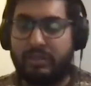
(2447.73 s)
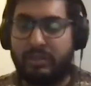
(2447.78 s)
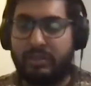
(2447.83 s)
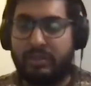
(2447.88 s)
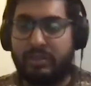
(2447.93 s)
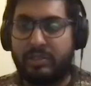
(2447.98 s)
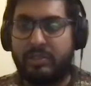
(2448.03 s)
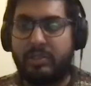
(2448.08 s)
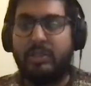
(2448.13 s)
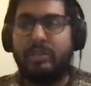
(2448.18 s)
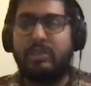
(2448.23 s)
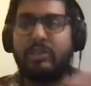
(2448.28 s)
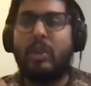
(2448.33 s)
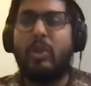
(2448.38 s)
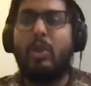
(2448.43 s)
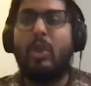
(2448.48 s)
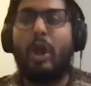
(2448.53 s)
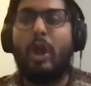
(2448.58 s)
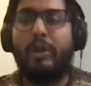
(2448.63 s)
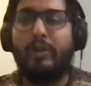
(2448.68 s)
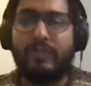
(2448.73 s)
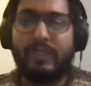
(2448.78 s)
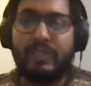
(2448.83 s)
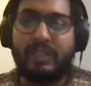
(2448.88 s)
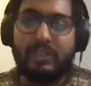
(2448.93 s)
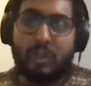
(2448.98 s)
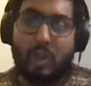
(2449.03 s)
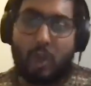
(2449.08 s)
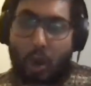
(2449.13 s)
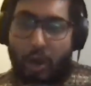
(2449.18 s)
It's a lot of
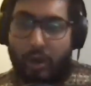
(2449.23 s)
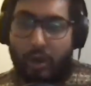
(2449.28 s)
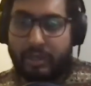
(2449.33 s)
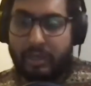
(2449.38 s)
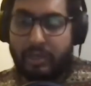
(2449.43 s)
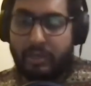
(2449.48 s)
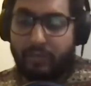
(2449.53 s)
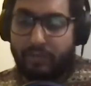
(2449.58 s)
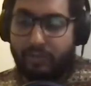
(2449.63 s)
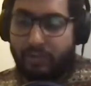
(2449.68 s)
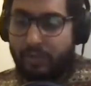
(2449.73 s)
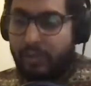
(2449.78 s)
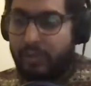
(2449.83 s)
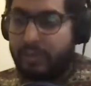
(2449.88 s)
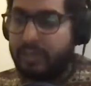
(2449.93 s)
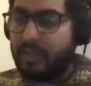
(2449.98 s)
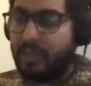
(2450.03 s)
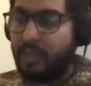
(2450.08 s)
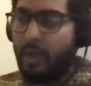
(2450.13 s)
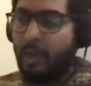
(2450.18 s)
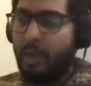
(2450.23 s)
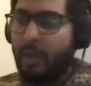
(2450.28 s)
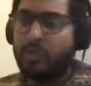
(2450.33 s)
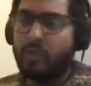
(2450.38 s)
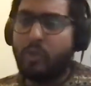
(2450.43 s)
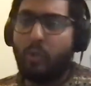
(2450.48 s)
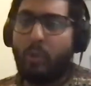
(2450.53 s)
these long tail affiliates. So